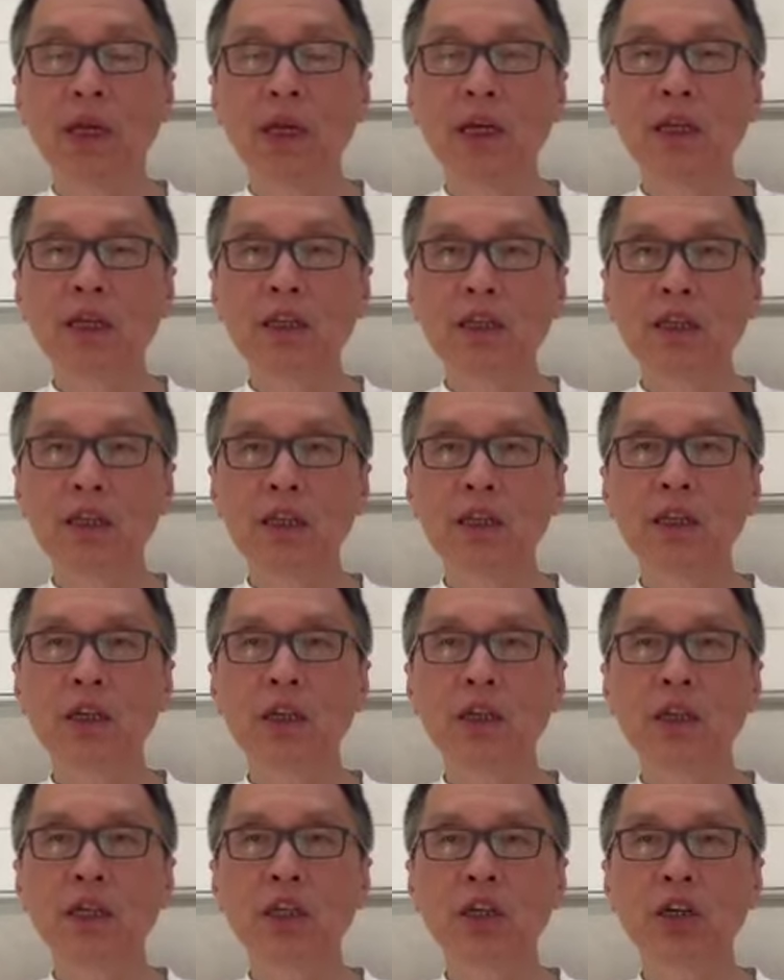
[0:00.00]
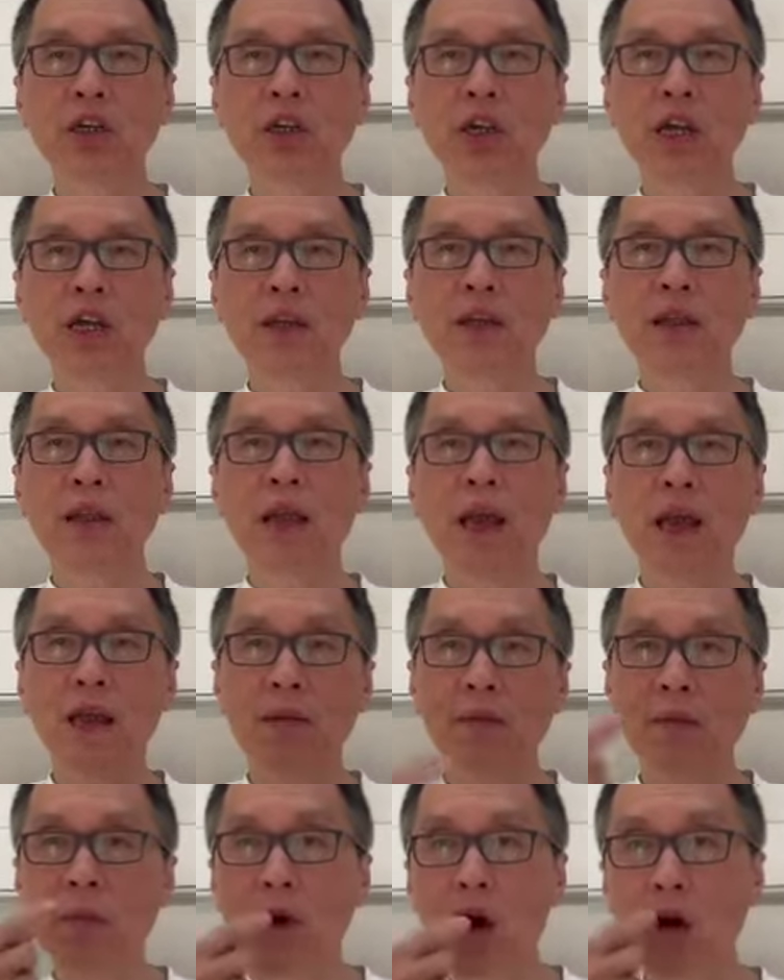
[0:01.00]
internally train
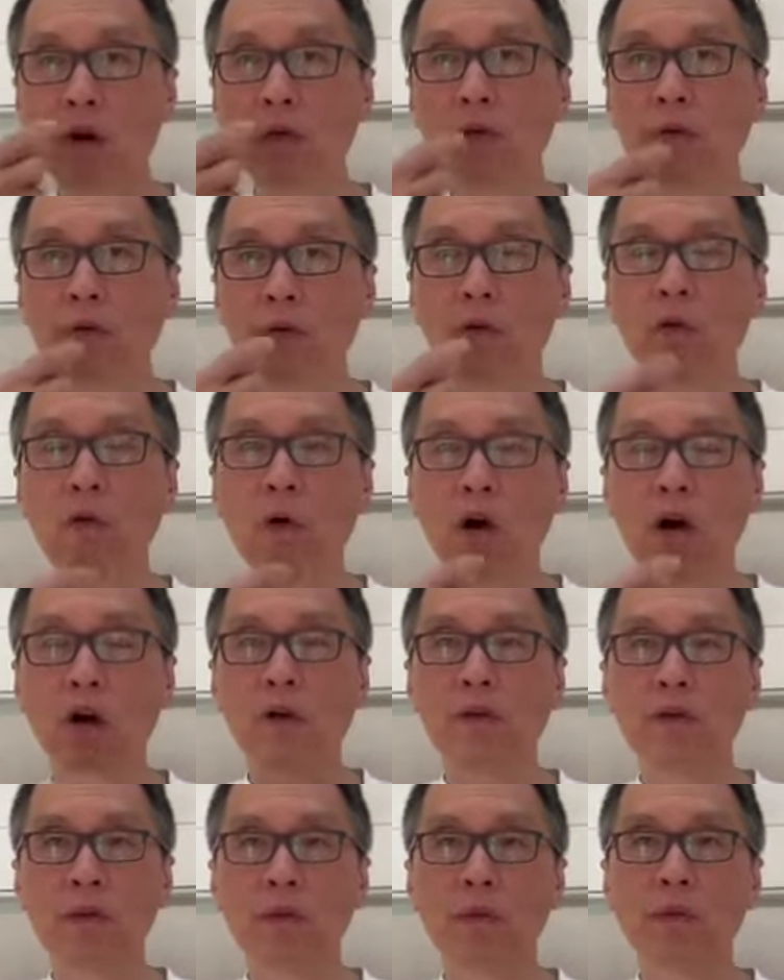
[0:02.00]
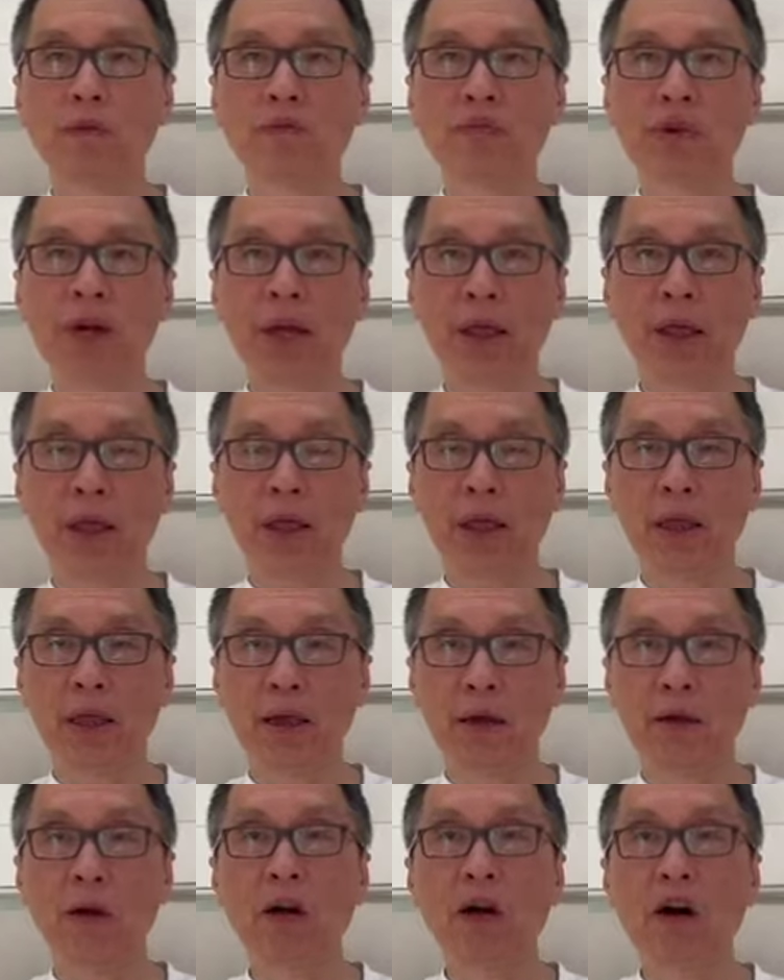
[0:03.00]
that mouthful of breath
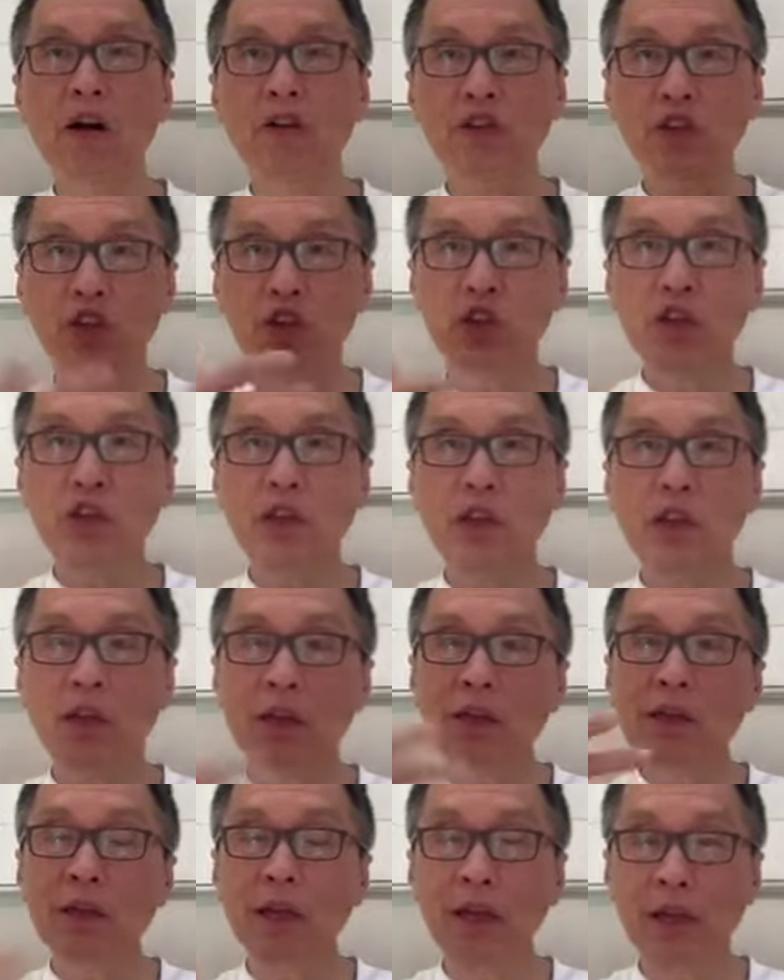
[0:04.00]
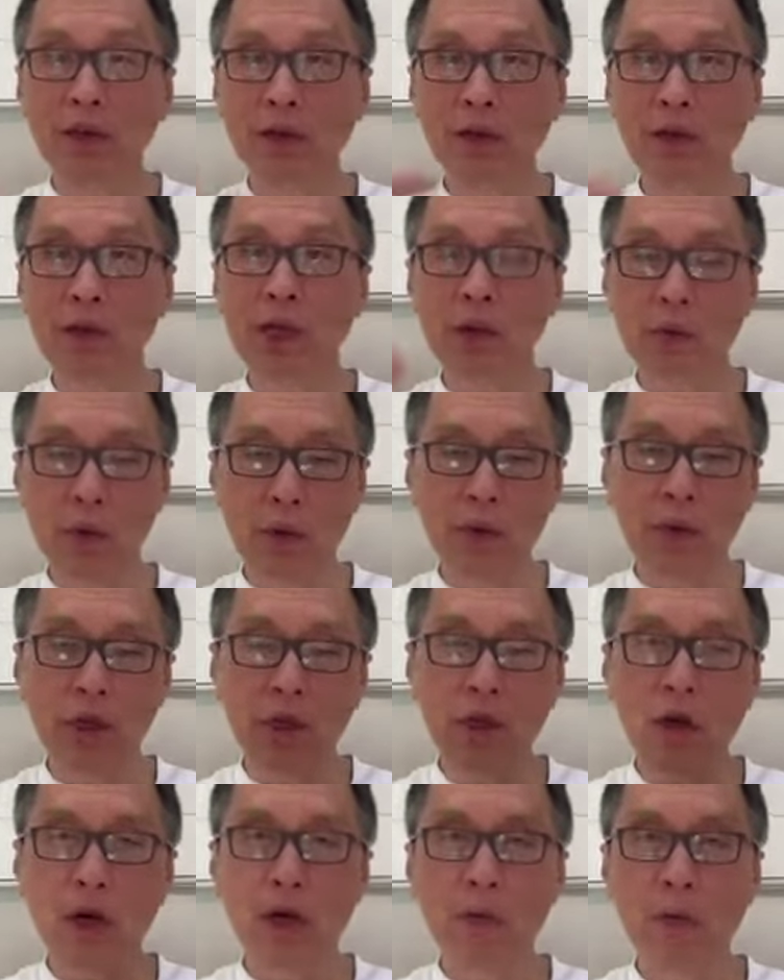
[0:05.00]
or oxygen intake today what we
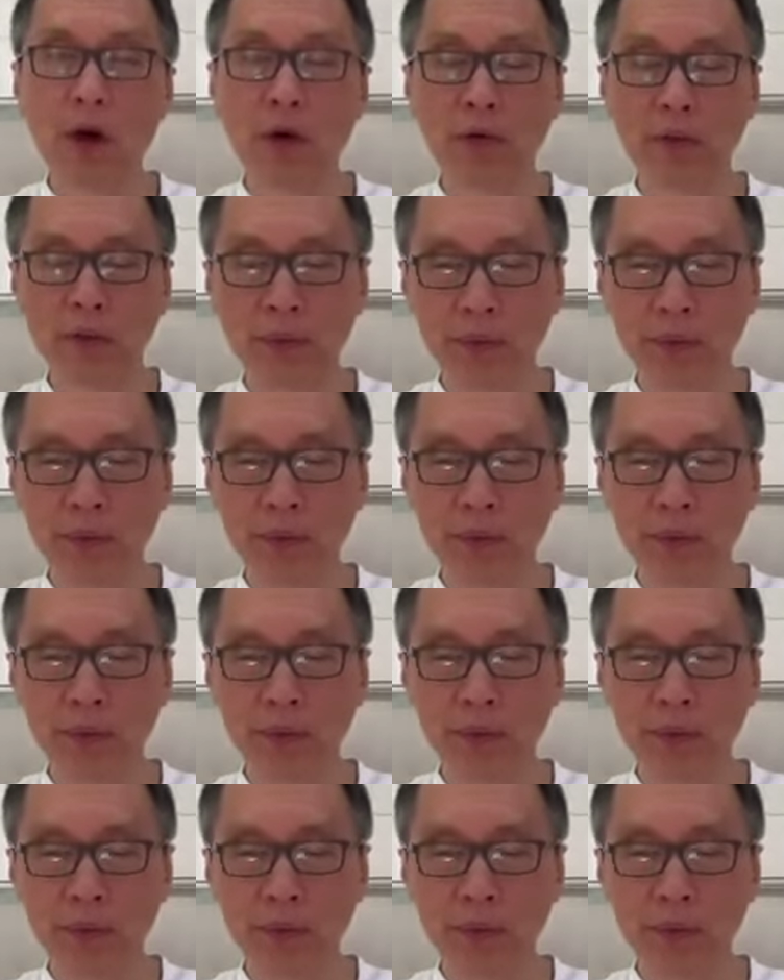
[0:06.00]
talk about.